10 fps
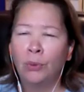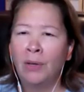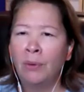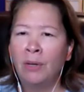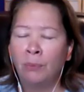
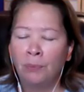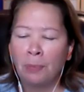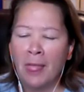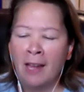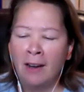it, it
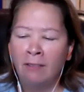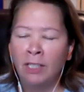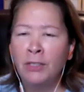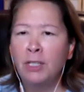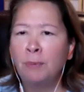and, and,
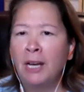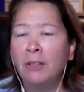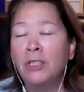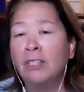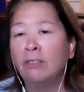Rusty's
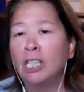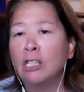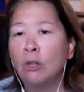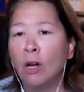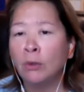parents didn't really
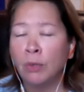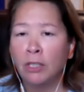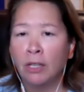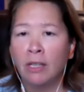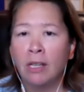talk to each
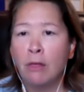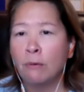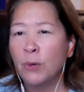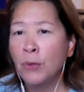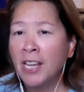other. They
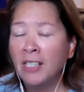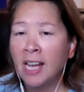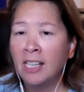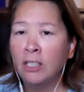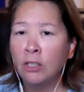threw things
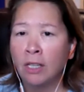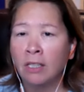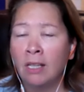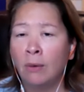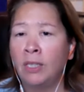at each
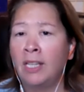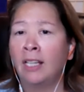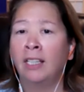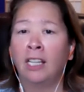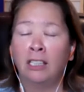other. They were
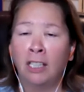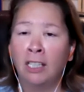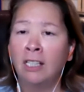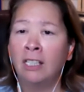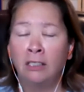yelling at
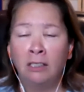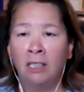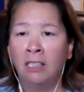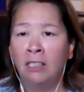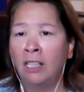Yid-
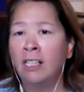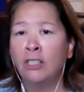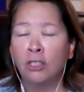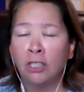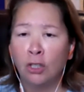in
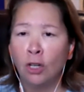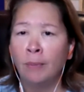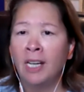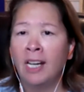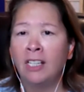Yiddish and
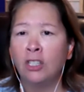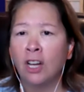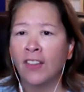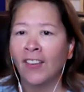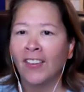German at each
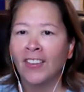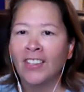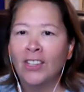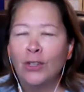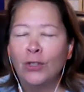other.
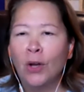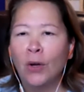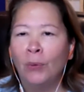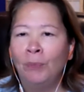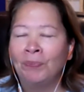So
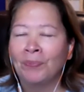wow.